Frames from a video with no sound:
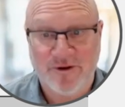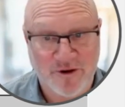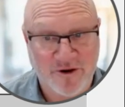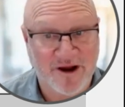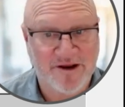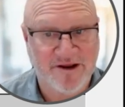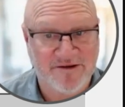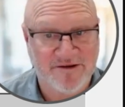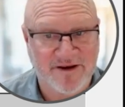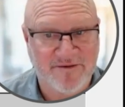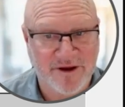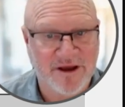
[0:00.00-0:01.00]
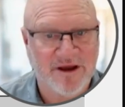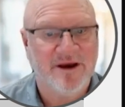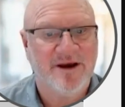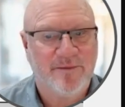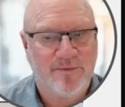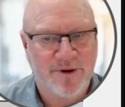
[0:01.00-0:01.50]
to 1970,
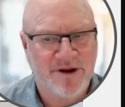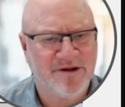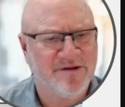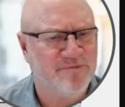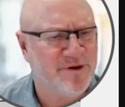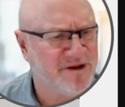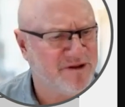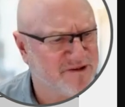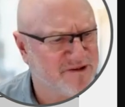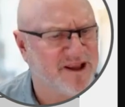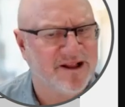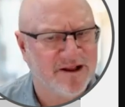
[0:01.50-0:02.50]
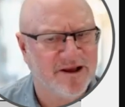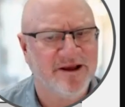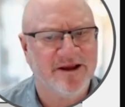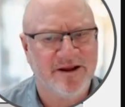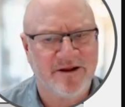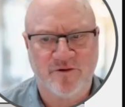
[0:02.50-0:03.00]
but it has been
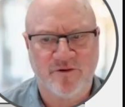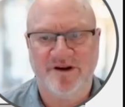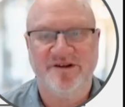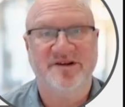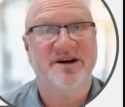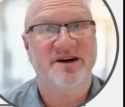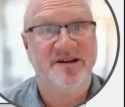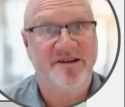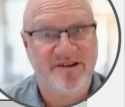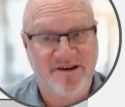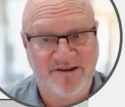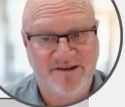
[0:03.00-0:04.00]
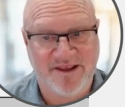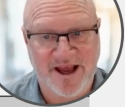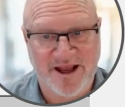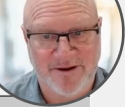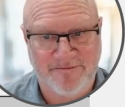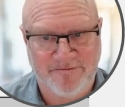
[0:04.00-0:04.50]
steadily increasing since
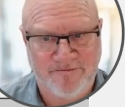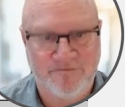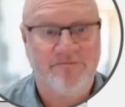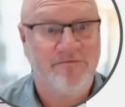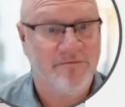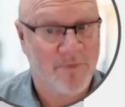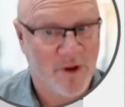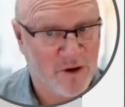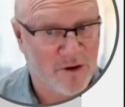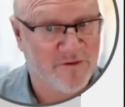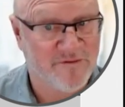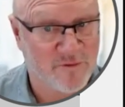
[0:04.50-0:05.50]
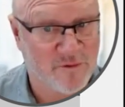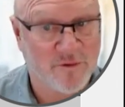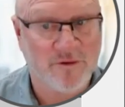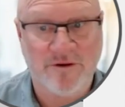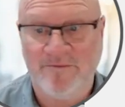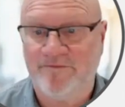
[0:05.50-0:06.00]
then.
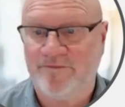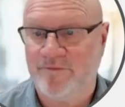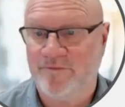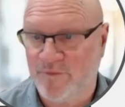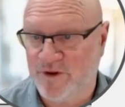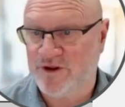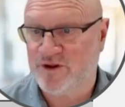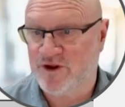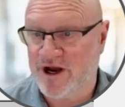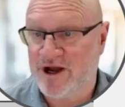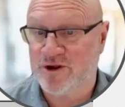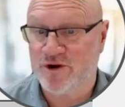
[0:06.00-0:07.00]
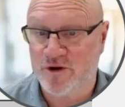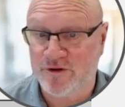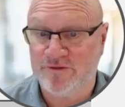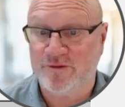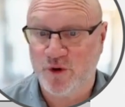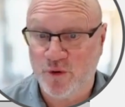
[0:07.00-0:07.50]
Overall, this chart
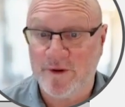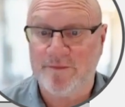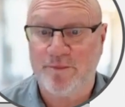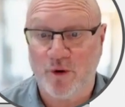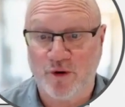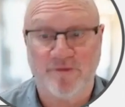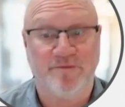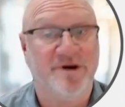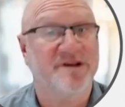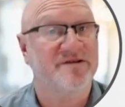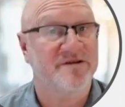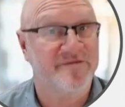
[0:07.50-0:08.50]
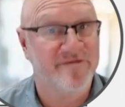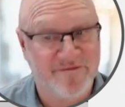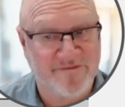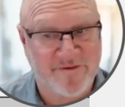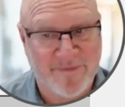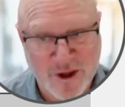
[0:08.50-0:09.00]
shows 2 important pieces of
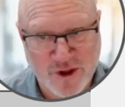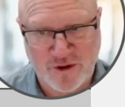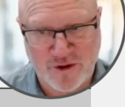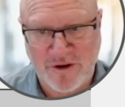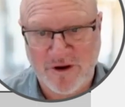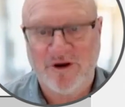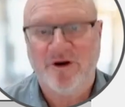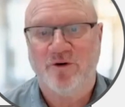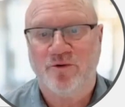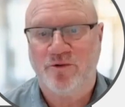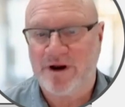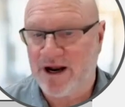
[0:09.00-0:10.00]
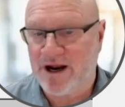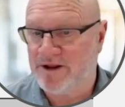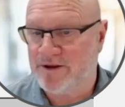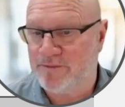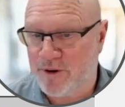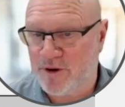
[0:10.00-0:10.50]
information regarding
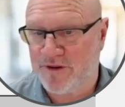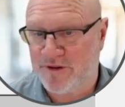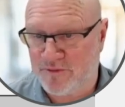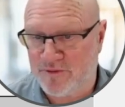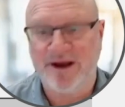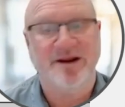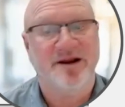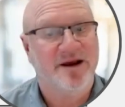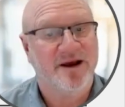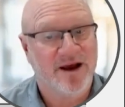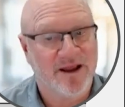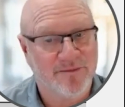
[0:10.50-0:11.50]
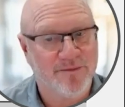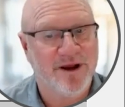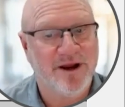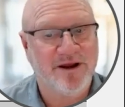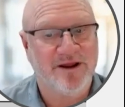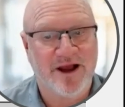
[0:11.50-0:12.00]
the birth rate and
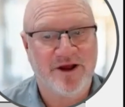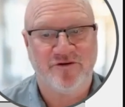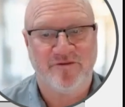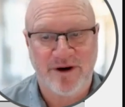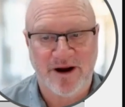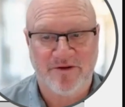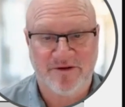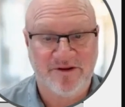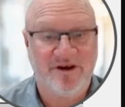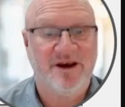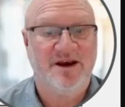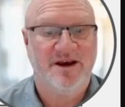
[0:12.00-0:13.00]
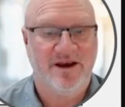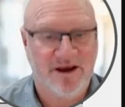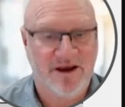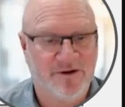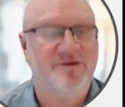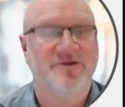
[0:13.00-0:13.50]
median age of mothers
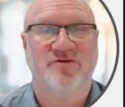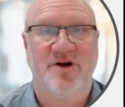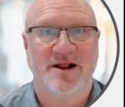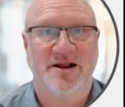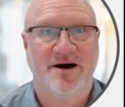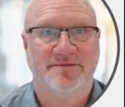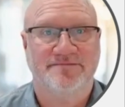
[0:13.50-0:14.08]
in Australia.